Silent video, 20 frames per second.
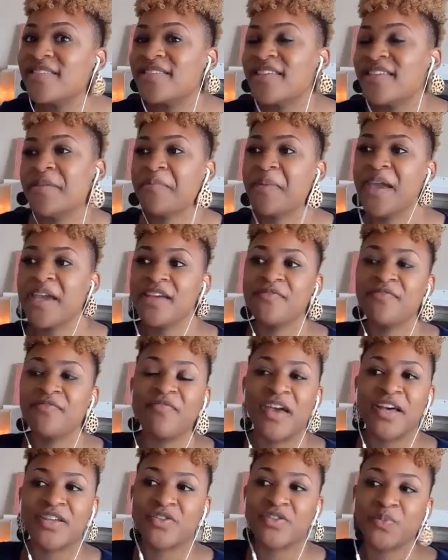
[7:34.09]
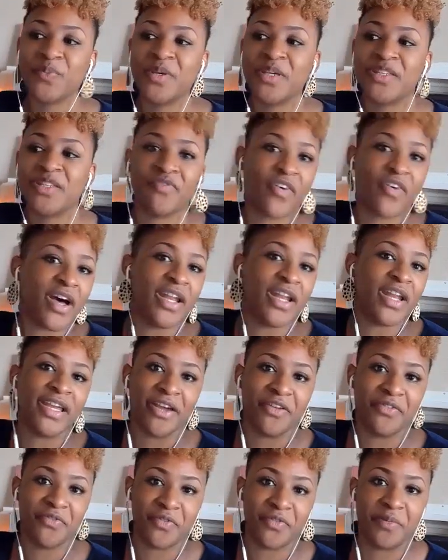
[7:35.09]
It made SOPs fun
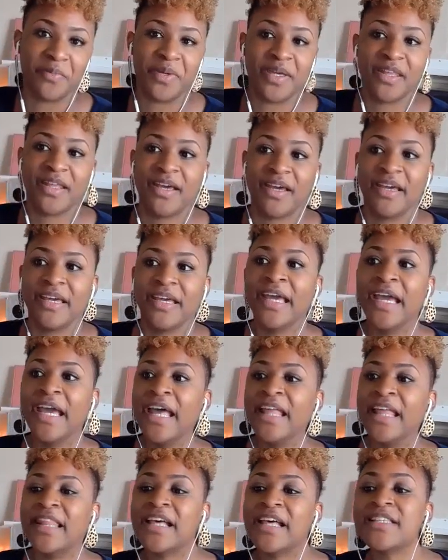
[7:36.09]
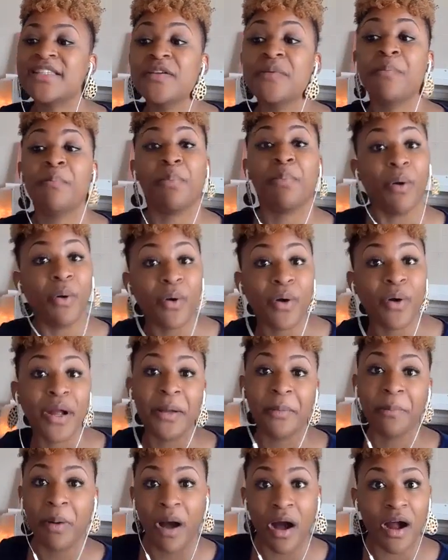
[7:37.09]
again for me. Like, that's the
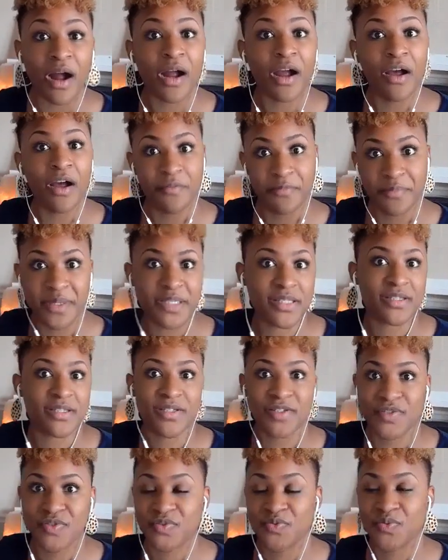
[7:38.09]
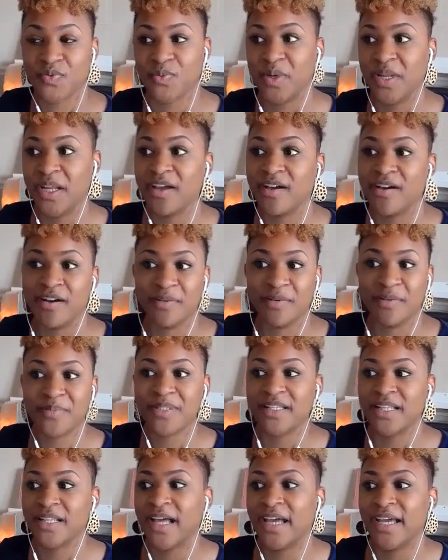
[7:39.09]
boring part of business when it comes
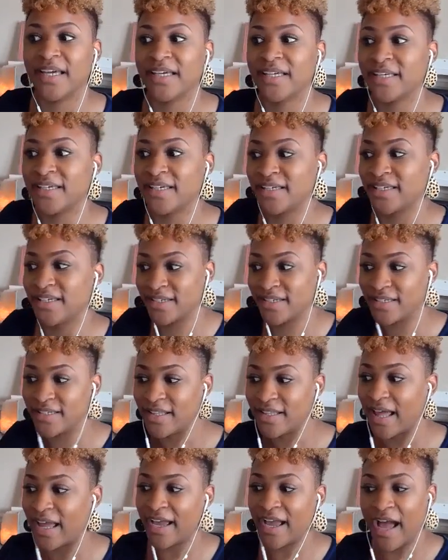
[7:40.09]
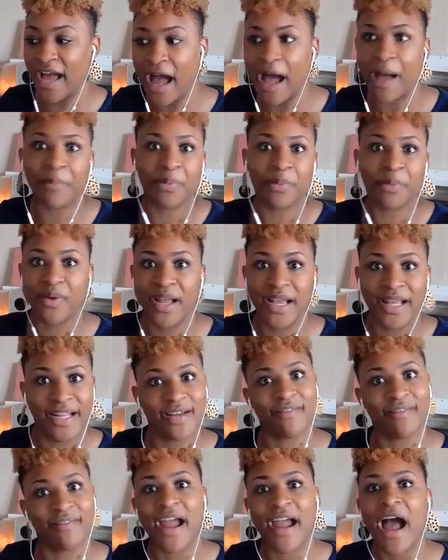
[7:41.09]
to like like operating,
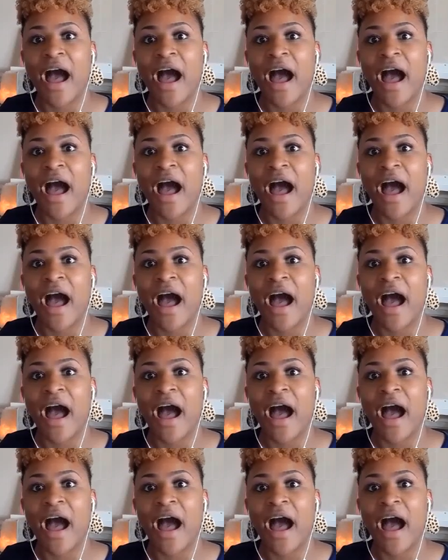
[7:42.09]
right?